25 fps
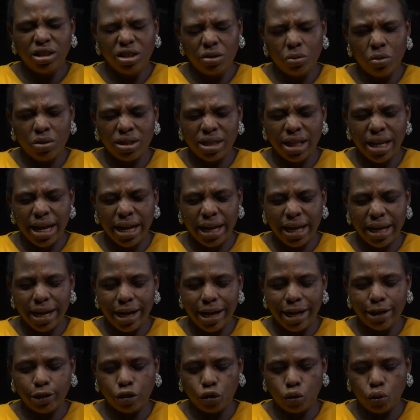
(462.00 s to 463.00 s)
She was like,
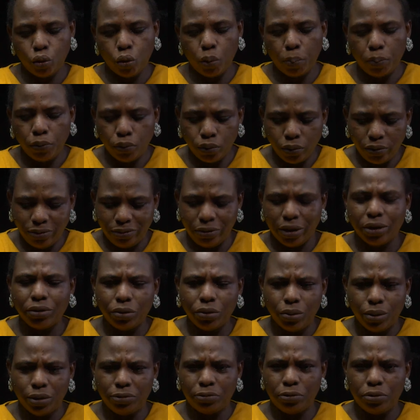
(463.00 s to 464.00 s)
I should open
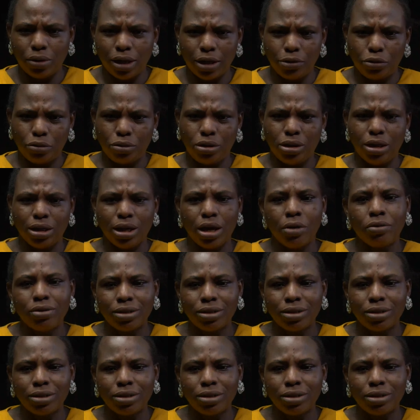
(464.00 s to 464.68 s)
very well for her to check.